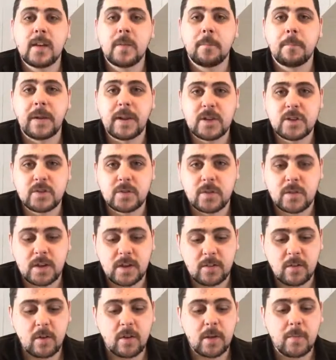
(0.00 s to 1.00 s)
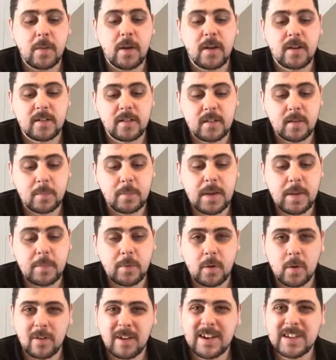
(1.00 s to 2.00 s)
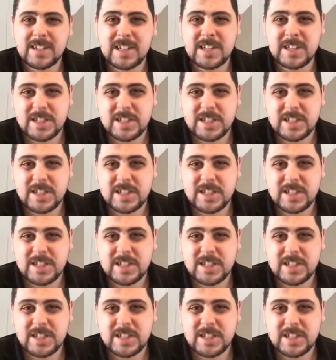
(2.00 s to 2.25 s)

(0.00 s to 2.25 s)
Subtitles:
make sure that you're only marketing to people who are actually